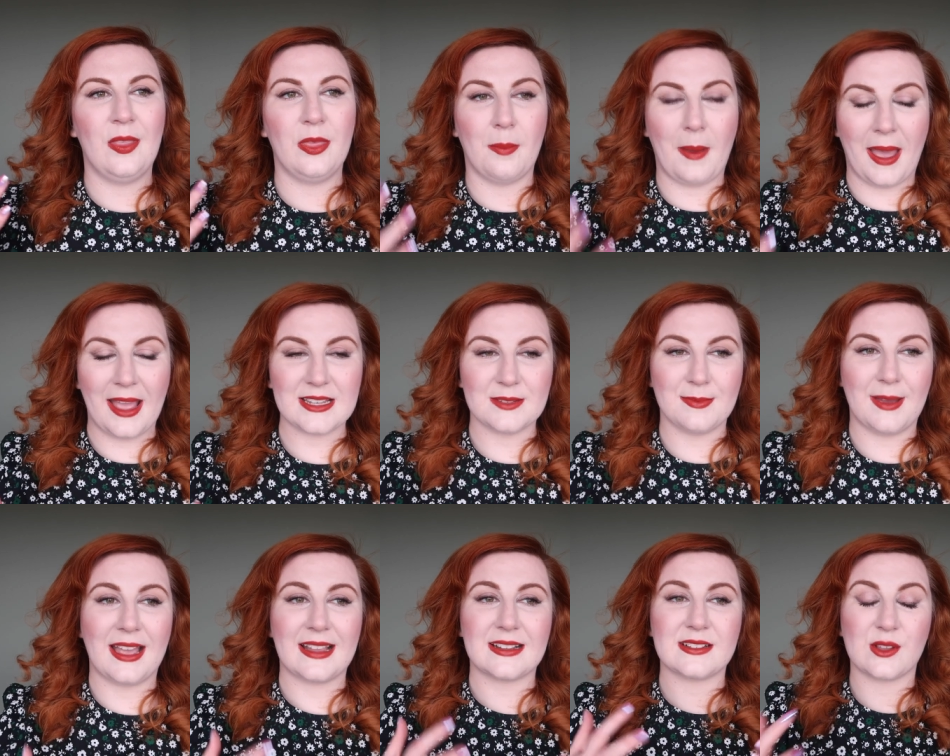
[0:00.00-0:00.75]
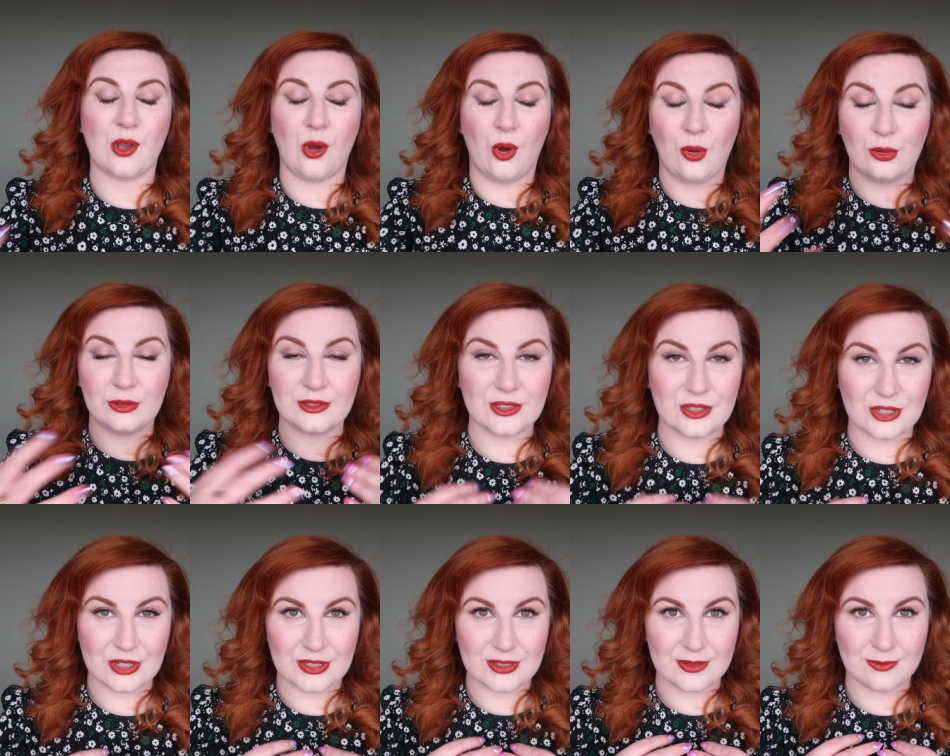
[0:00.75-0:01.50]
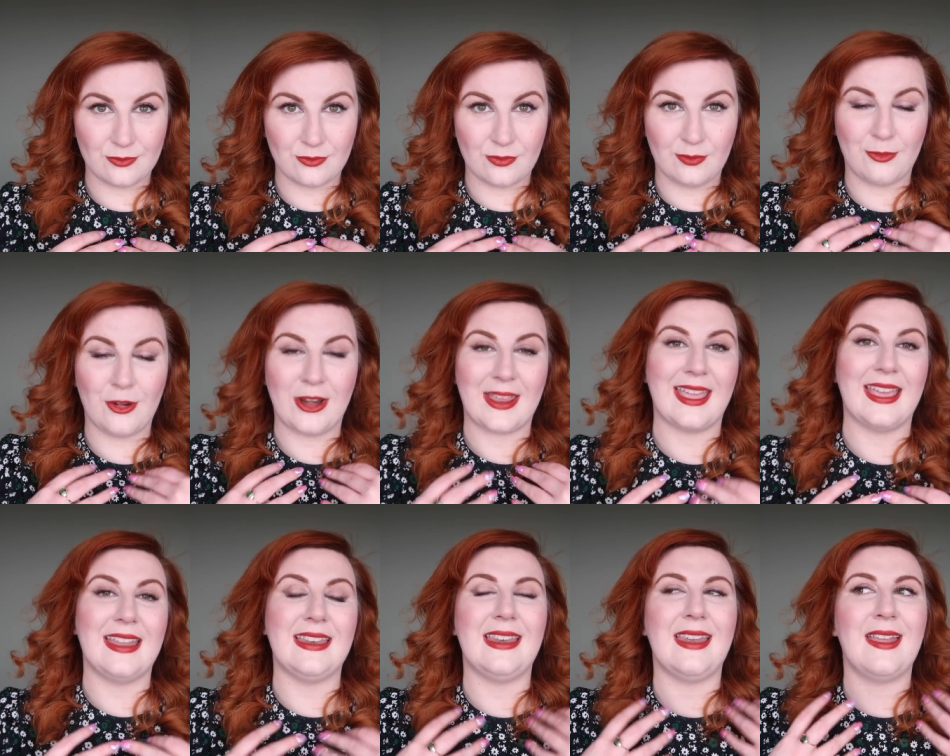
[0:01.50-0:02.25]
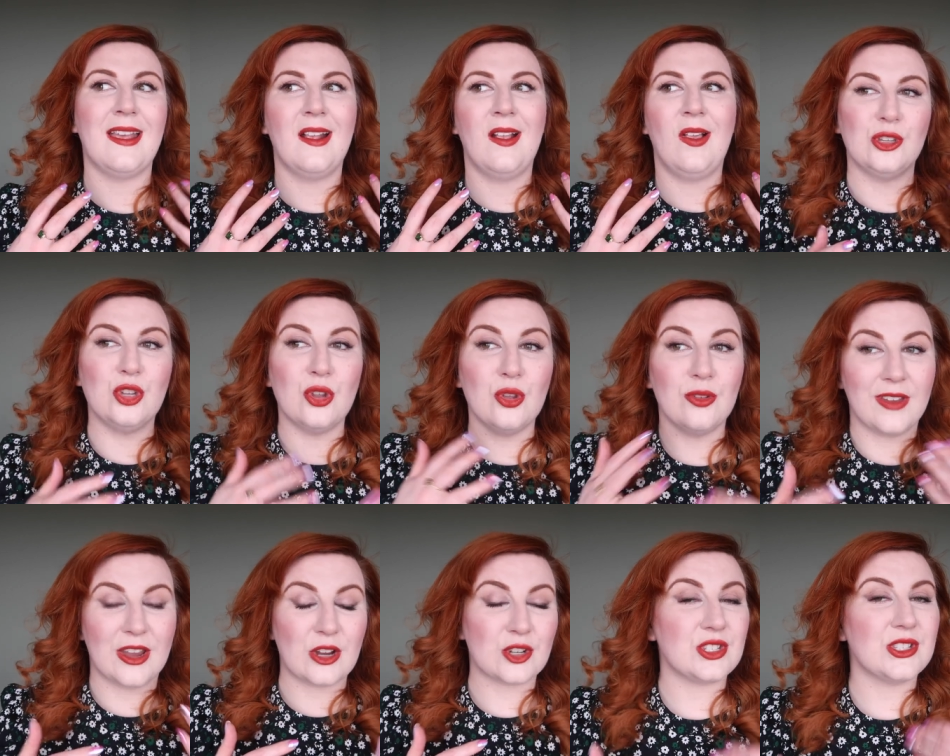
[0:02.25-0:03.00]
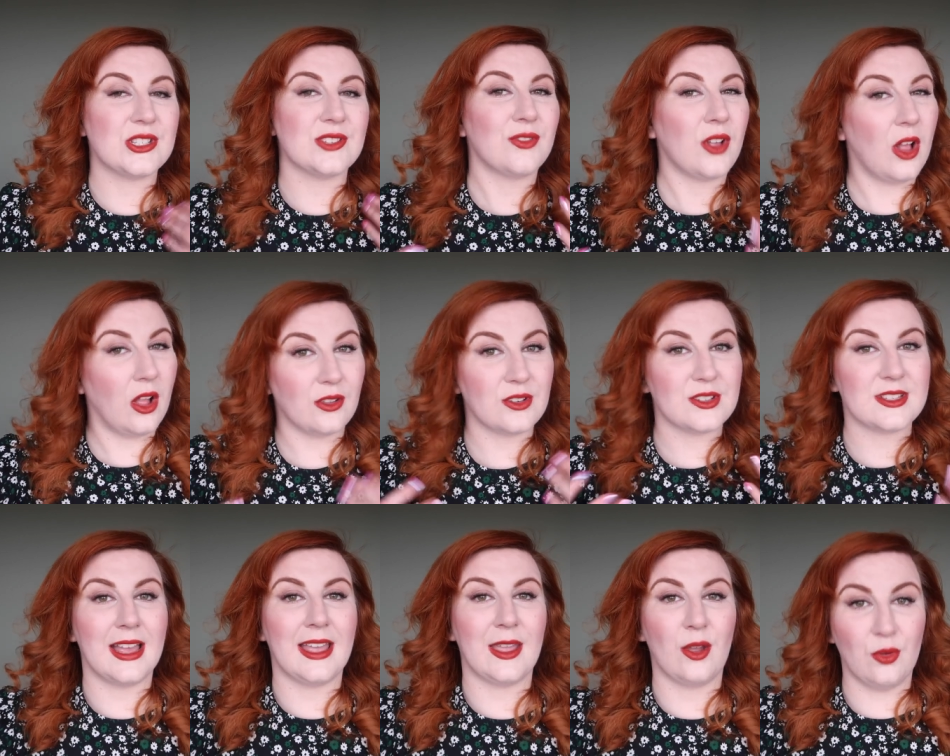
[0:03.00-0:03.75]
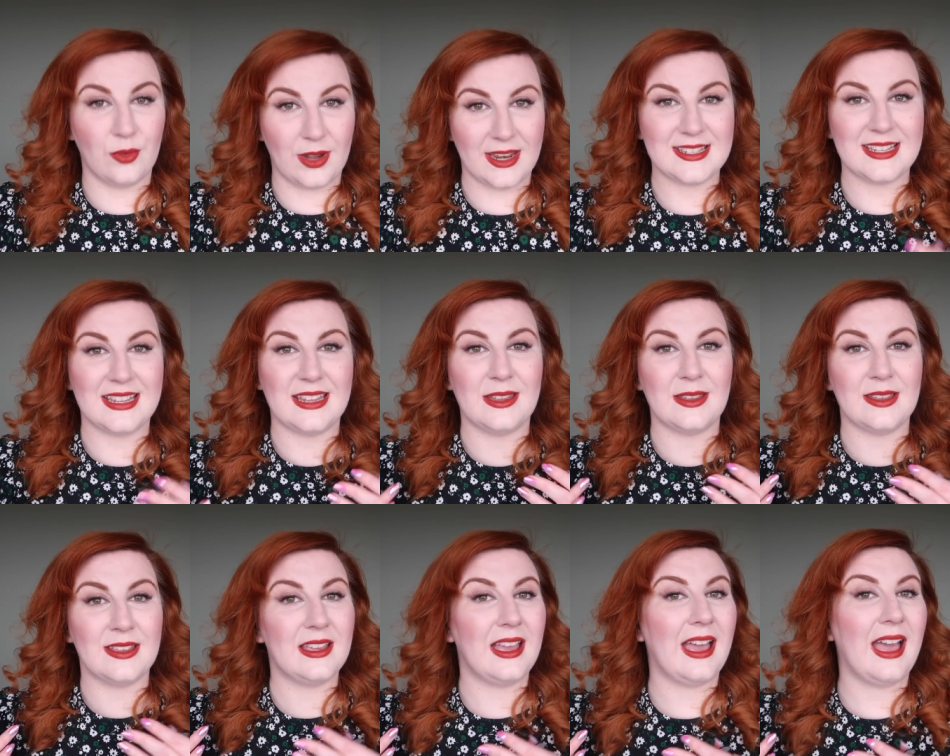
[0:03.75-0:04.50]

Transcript: the Back to Max all to just bring in new versions of colours that I already